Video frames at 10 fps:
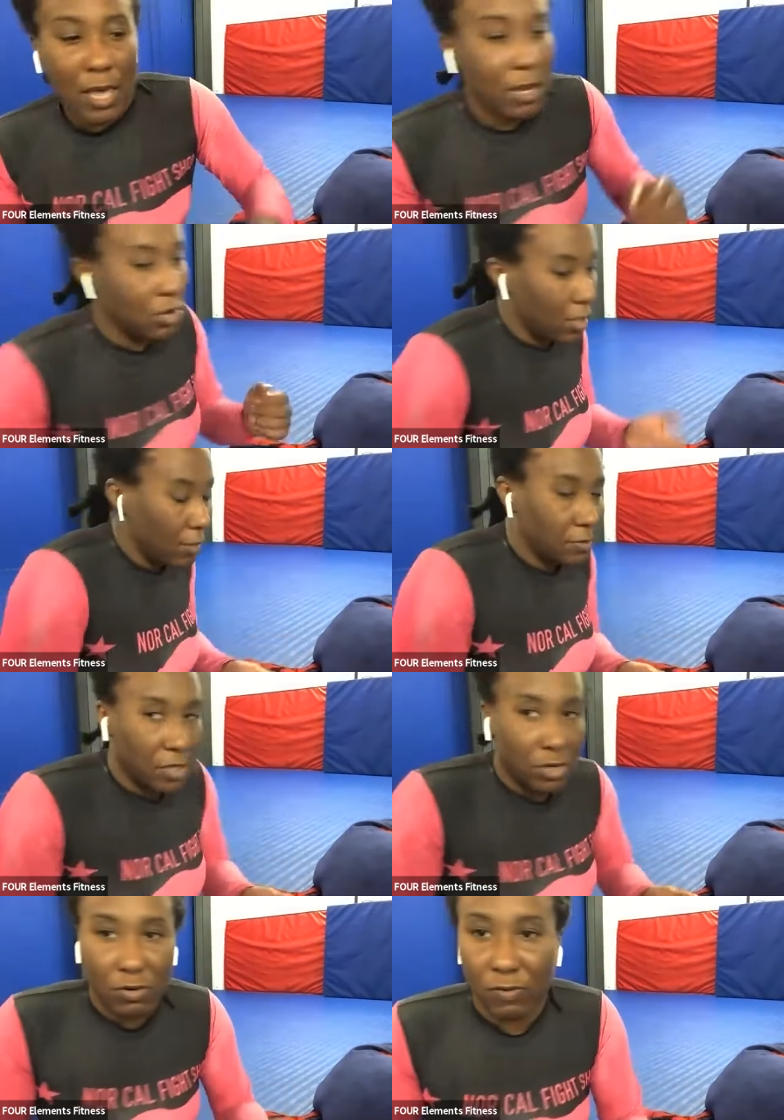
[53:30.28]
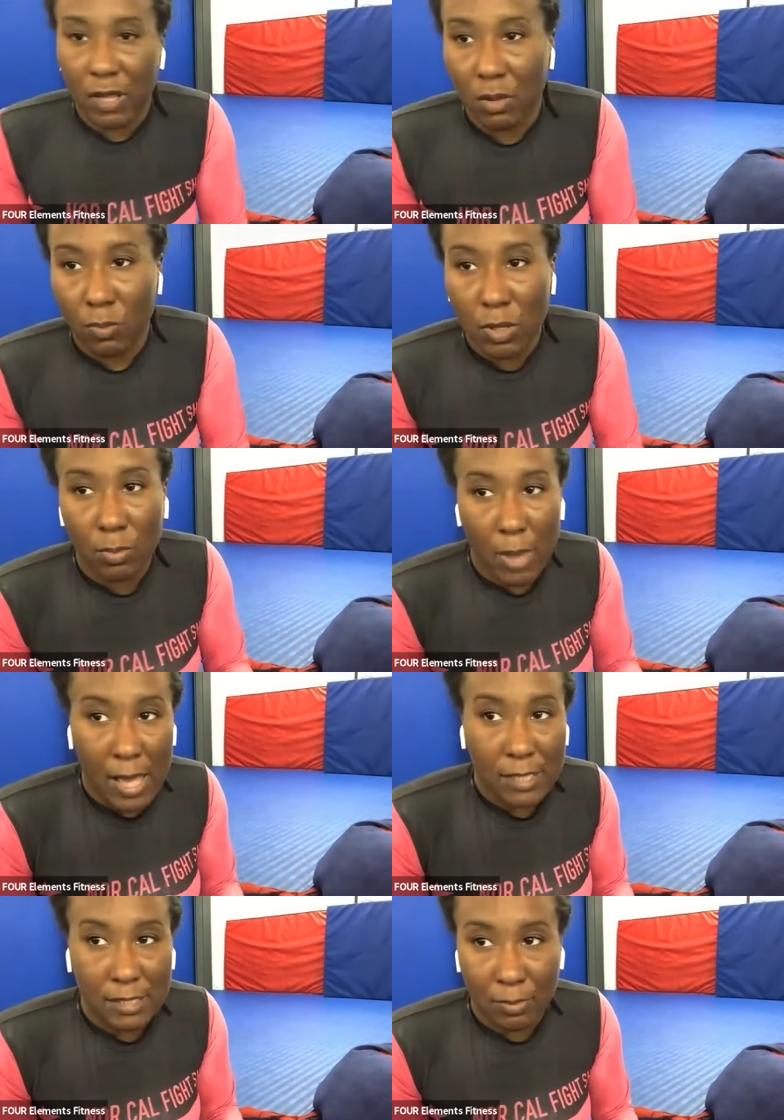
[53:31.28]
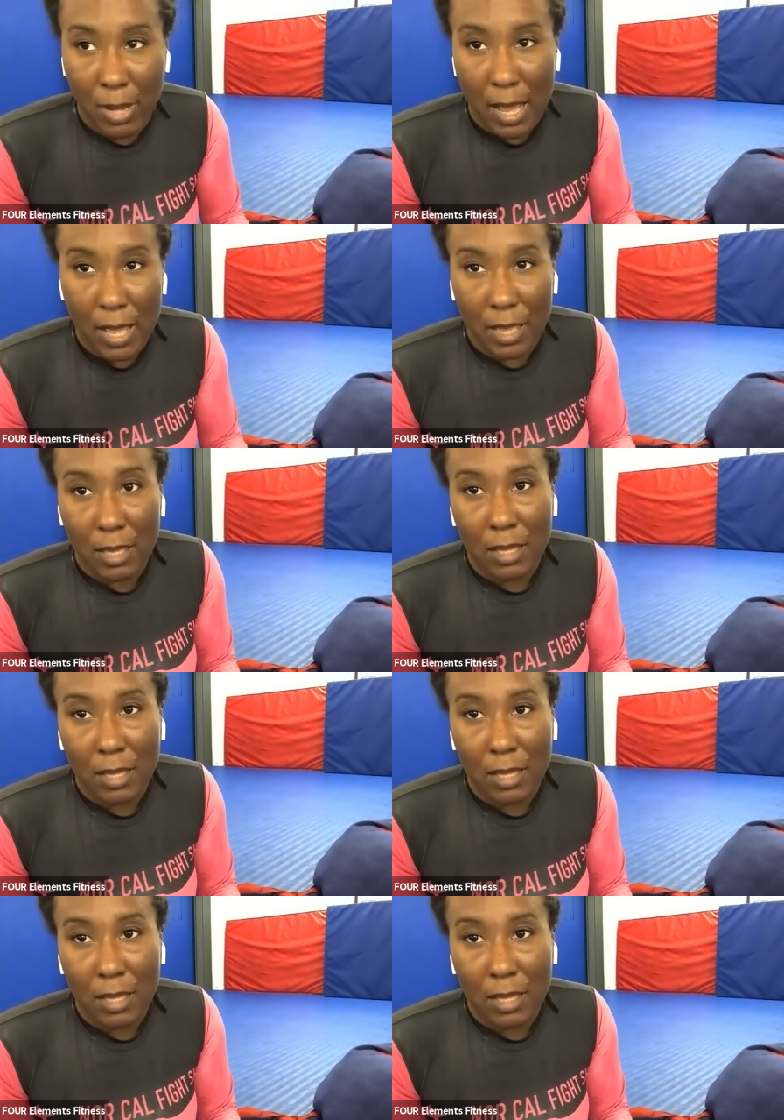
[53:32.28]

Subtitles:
and your hips and your feet when you pass it by.